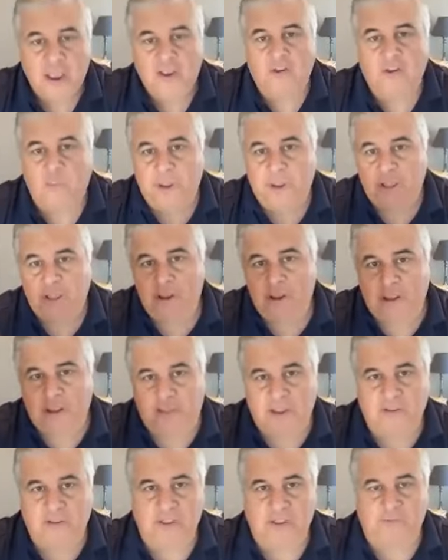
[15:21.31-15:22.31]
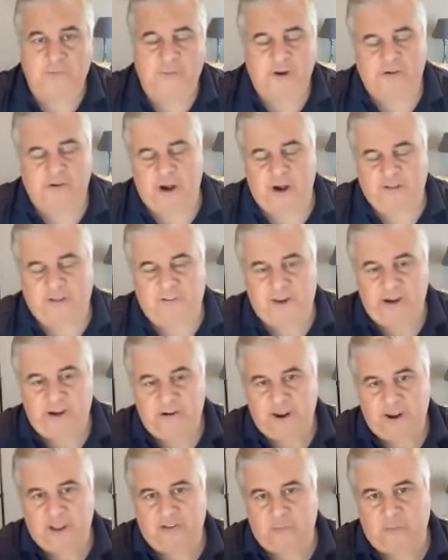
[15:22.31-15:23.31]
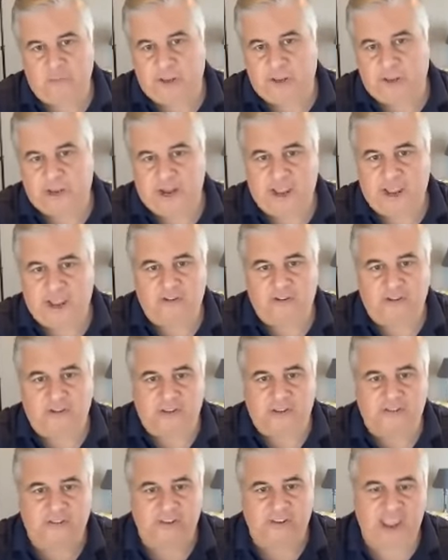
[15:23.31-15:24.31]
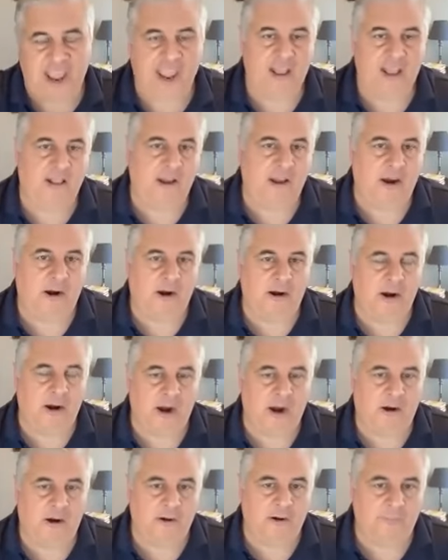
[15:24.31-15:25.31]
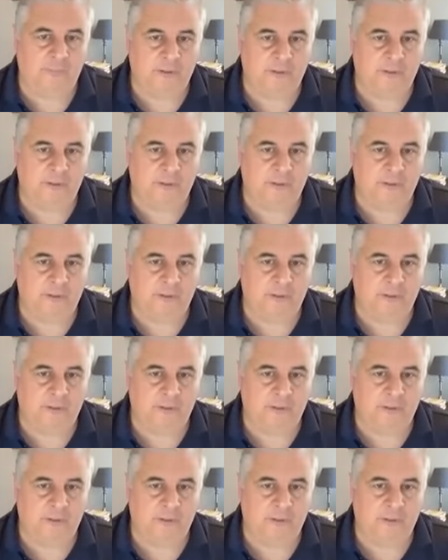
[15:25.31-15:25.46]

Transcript: So we look at these different criteria so we can actually scale our